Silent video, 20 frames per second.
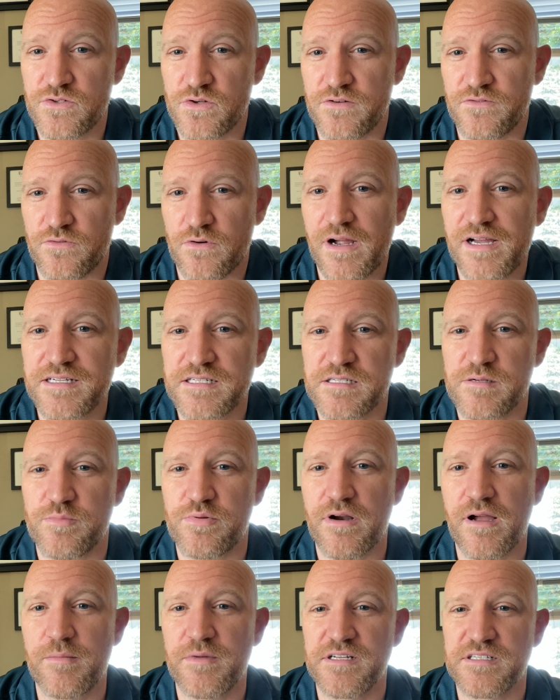of rise to
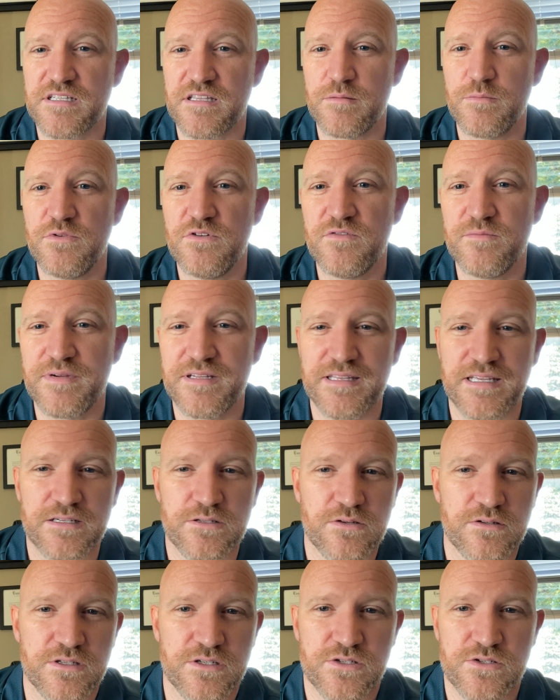prominence in the movement. They
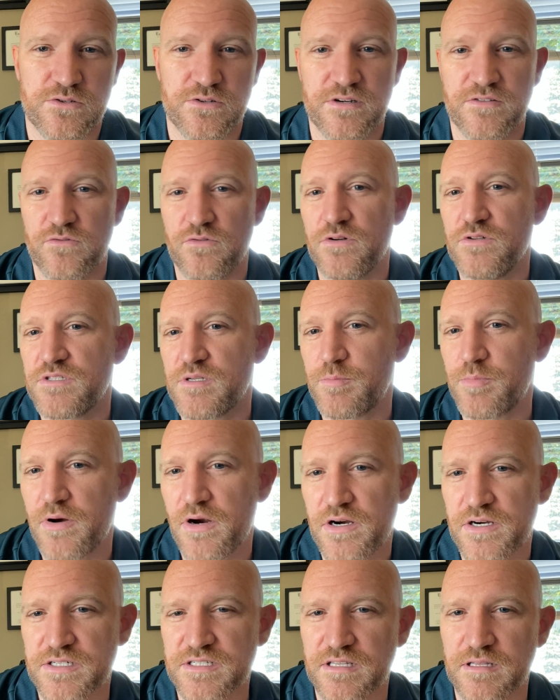told the story of Rosa
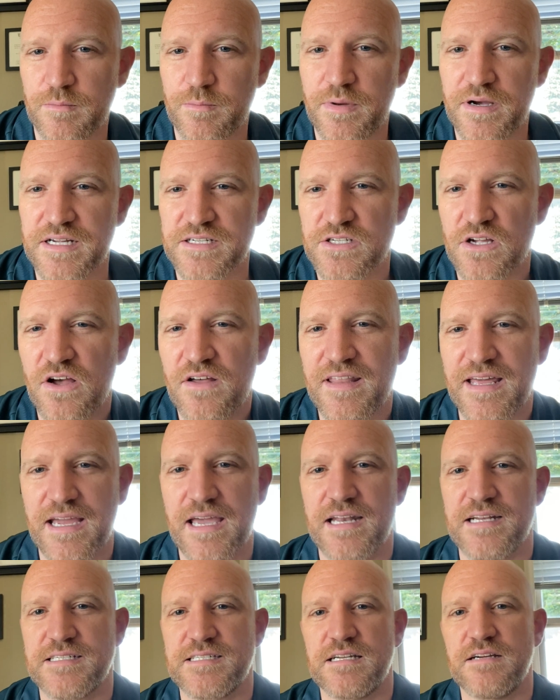Parks and the bus, all that
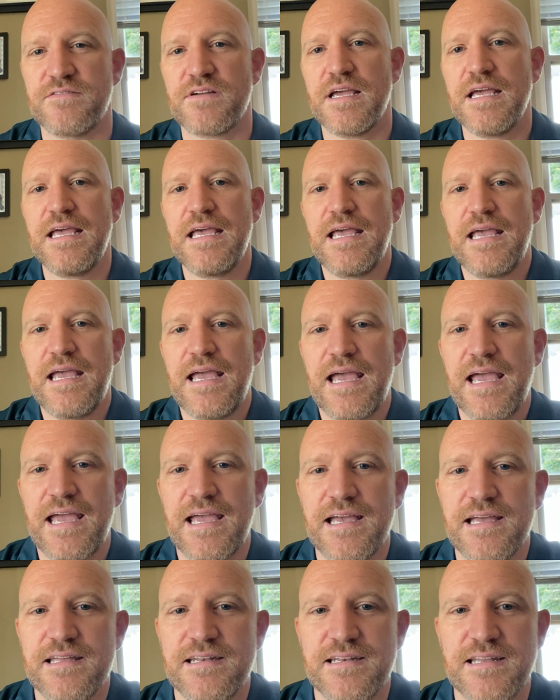kind of stuff.
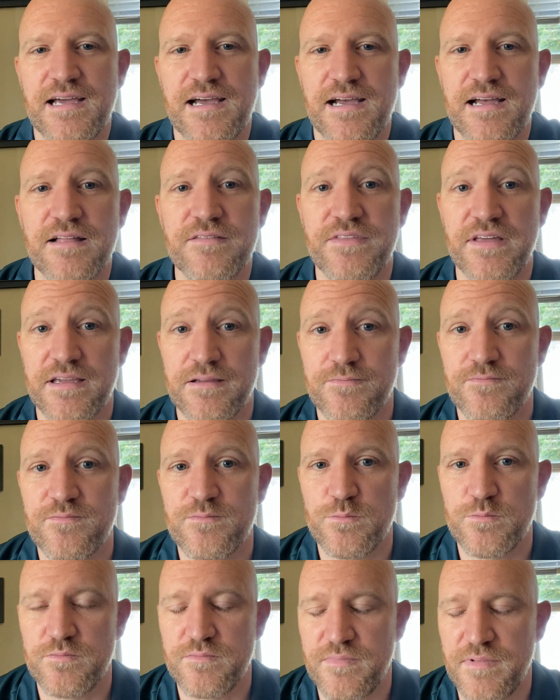And
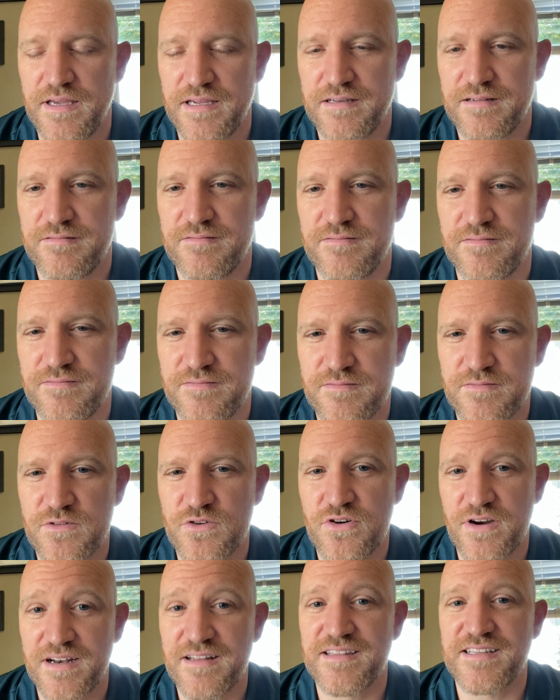they
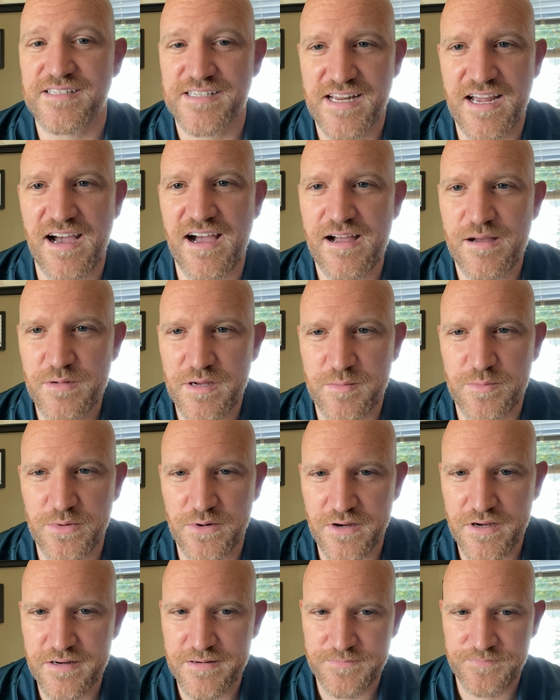created this comic
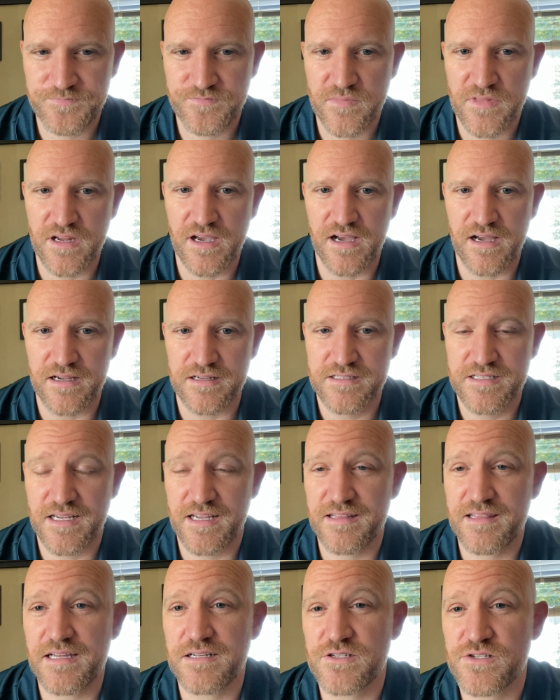book to
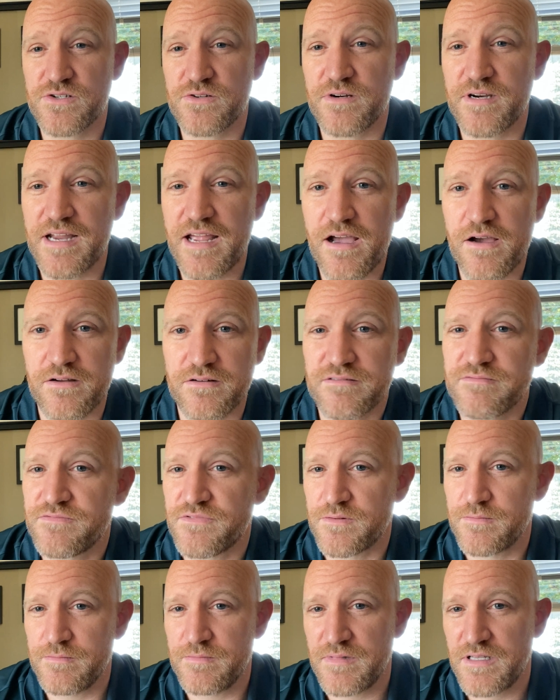get that story out
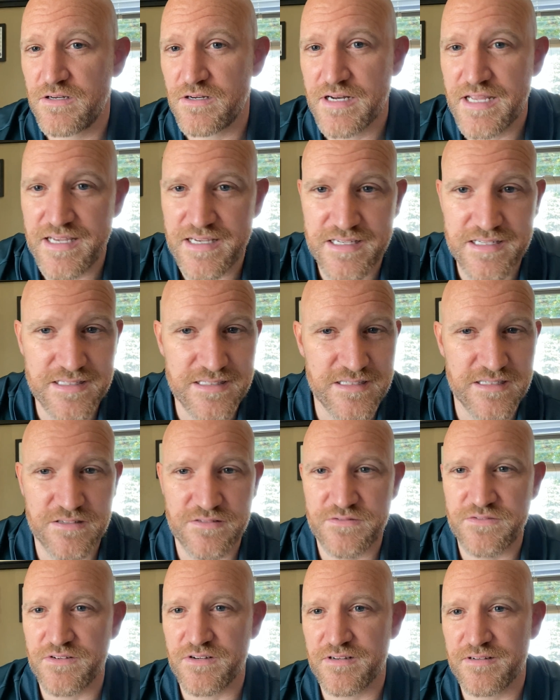for little kids
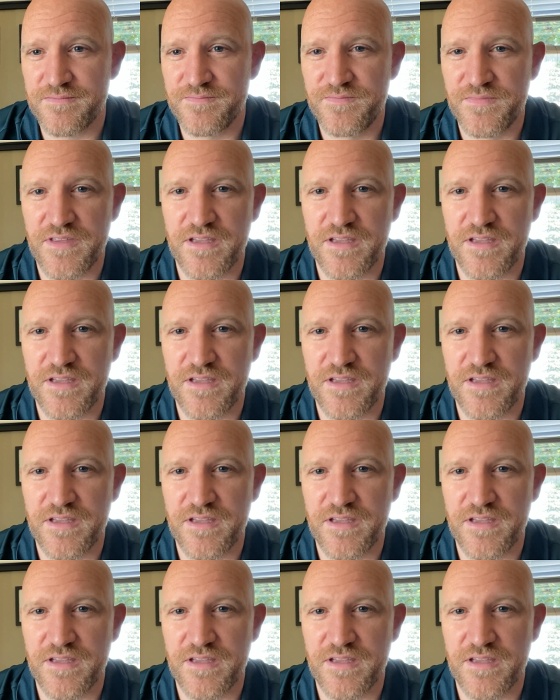and for